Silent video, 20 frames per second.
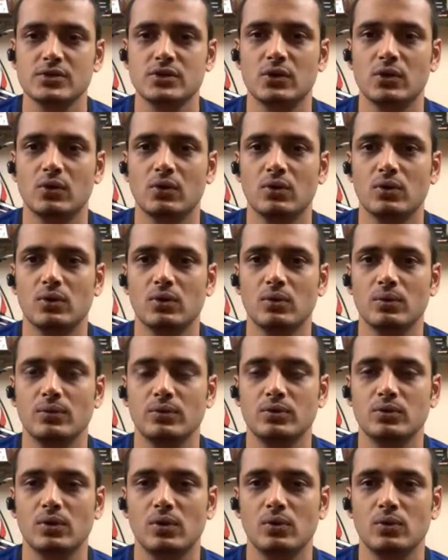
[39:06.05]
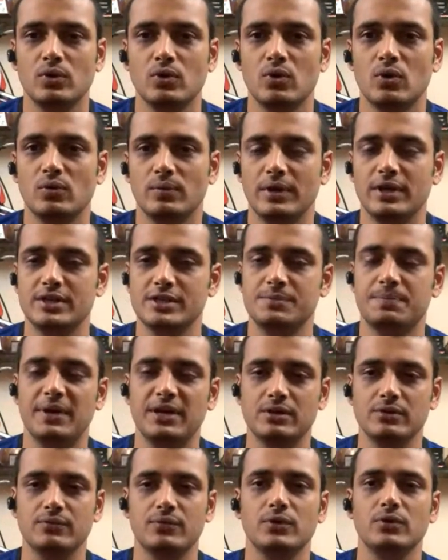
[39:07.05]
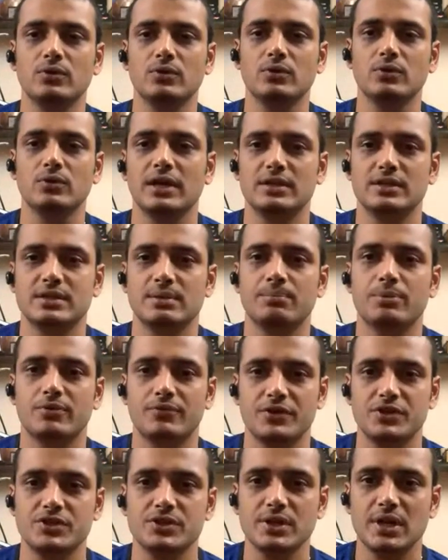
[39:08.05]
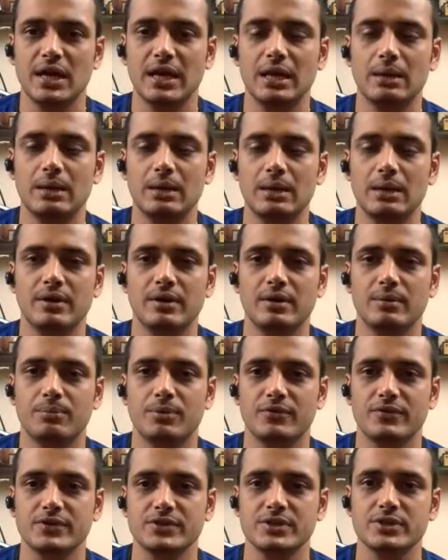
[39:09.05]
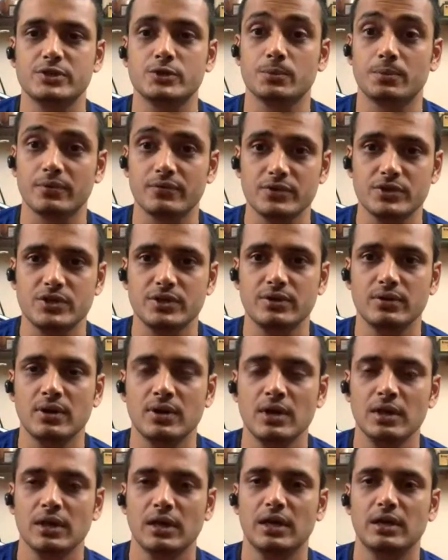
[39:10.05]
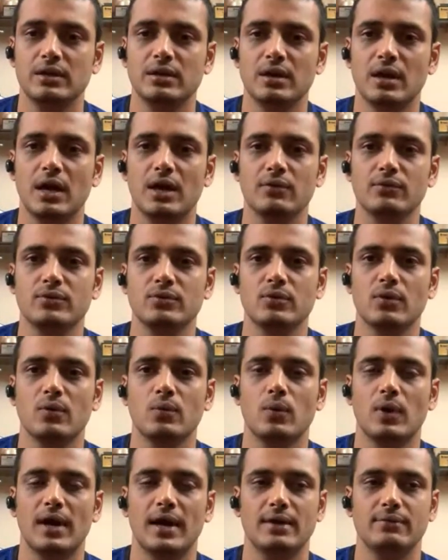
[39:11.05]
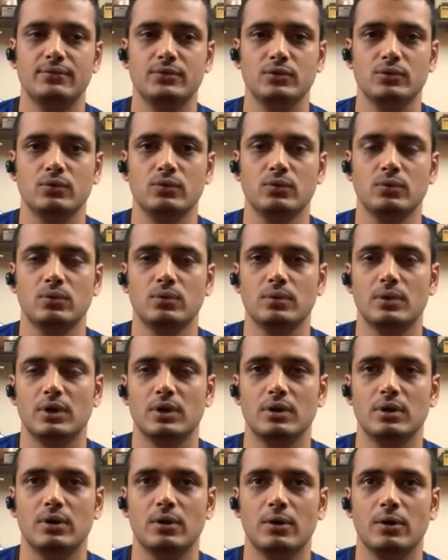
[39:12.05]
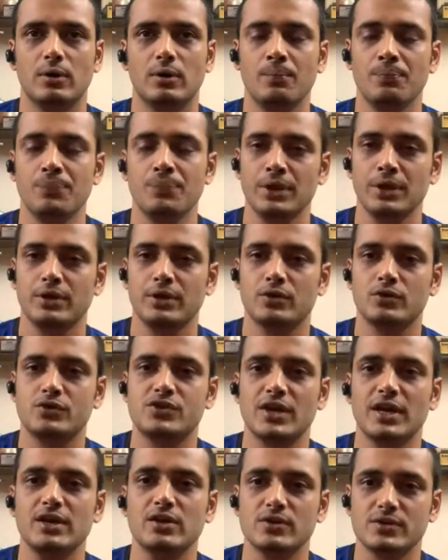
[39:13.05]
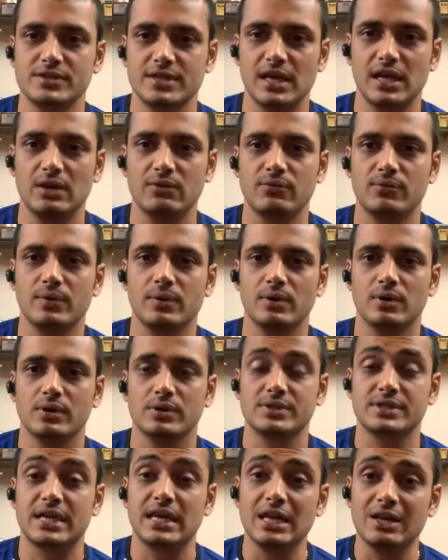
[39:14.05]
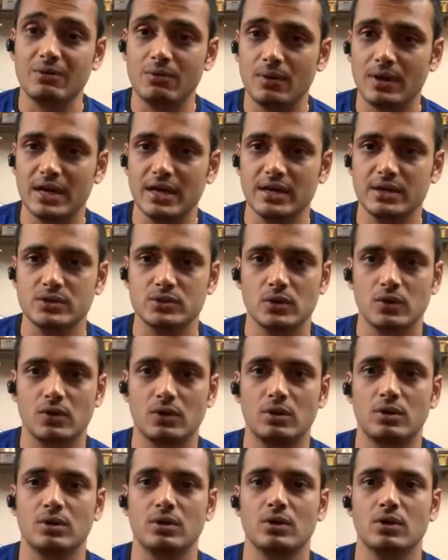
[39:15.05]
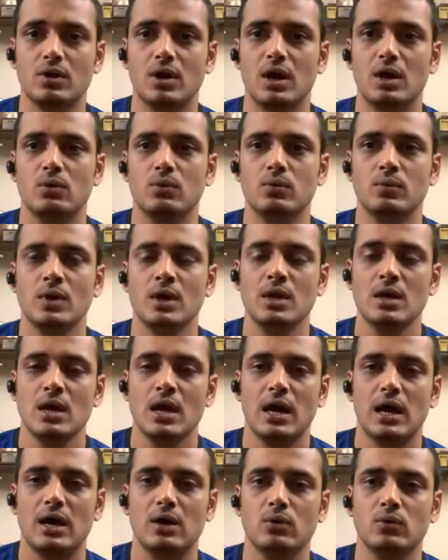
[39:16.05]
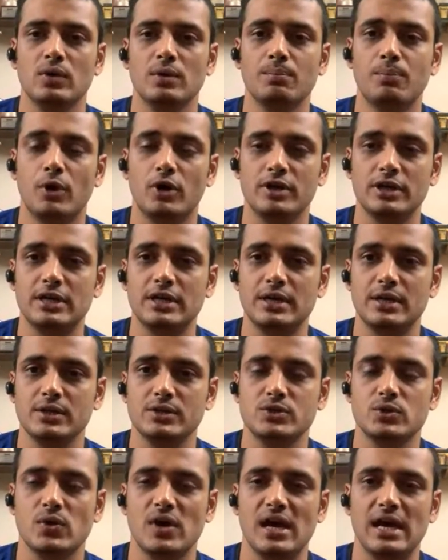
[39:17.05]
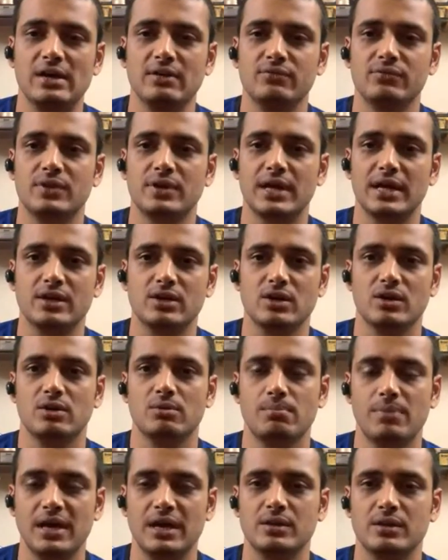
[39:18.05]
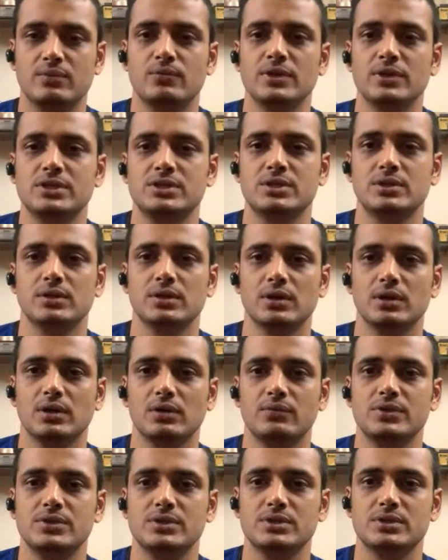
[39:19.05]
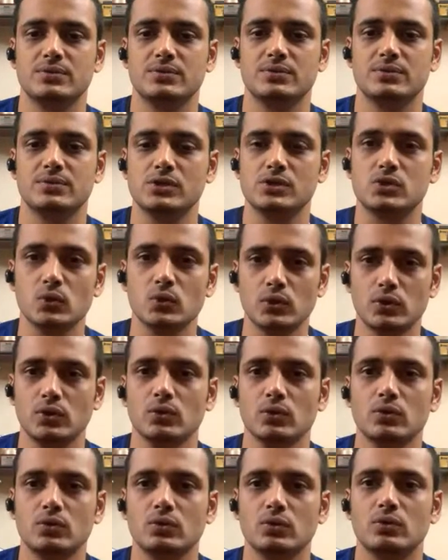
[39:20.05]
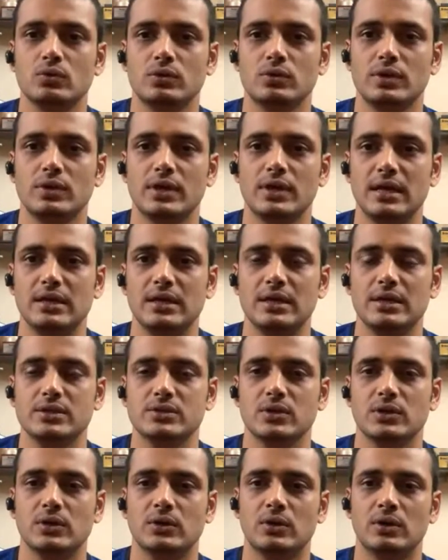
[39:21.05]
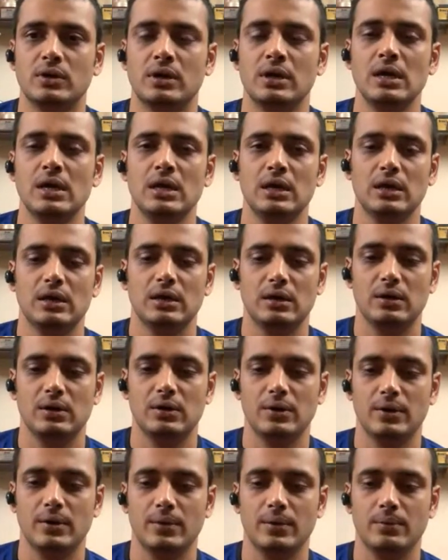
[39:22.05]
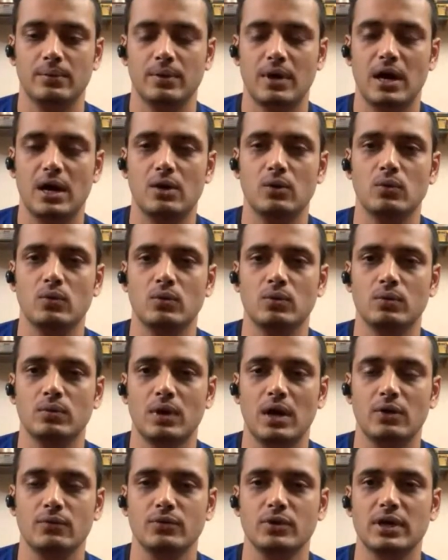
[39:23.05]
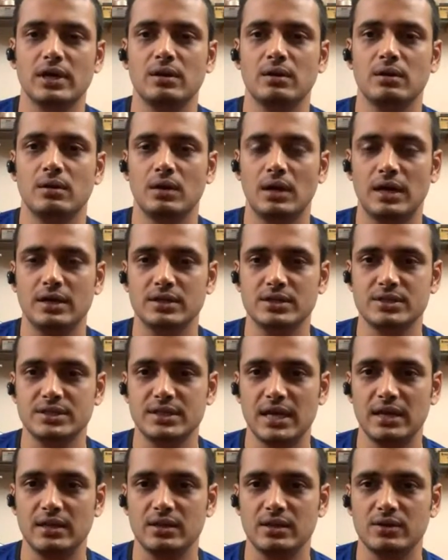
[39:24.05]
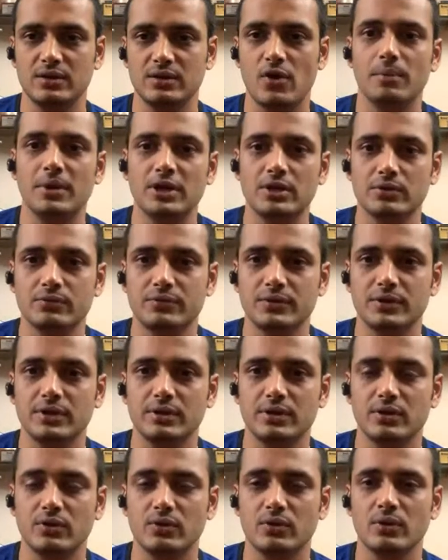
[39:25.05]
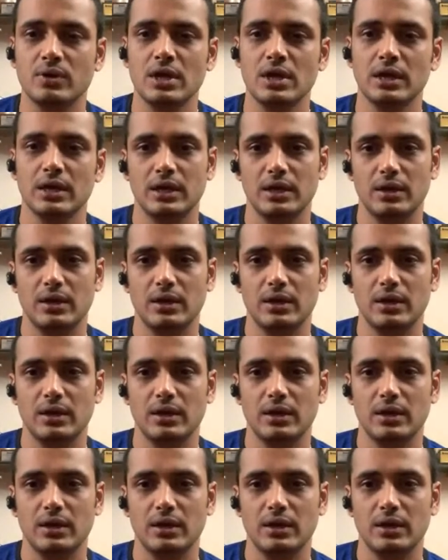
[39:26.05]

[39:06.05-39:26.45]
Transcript: So you you it is better for you to get some professional help and professional supervision in how you have to uh, you know train yourself uh, skill wise or you know how how important it is to have the right kind of bike which uh, which will suit you to do the rallies or uh, how how you can understand the format of it you know